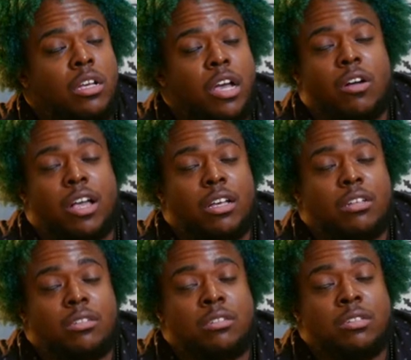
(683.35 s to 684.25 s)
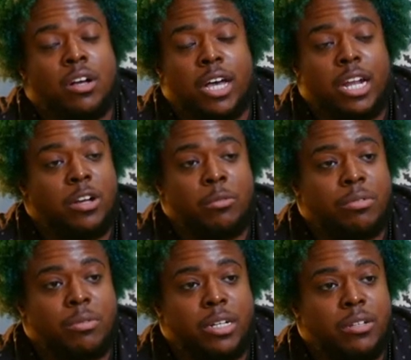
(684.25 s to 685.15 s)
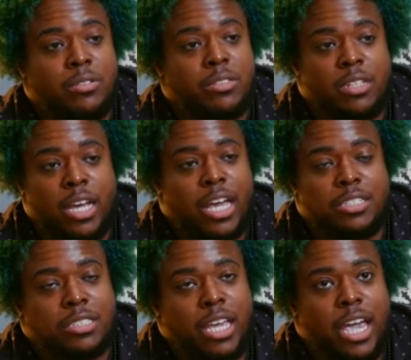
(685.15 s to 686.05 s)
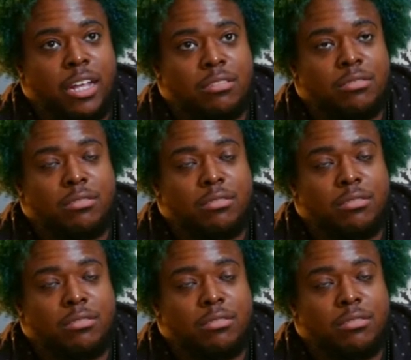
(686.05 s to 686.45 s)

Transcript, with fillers: Y'all, y'all gotta open the windows. Like, I just can't.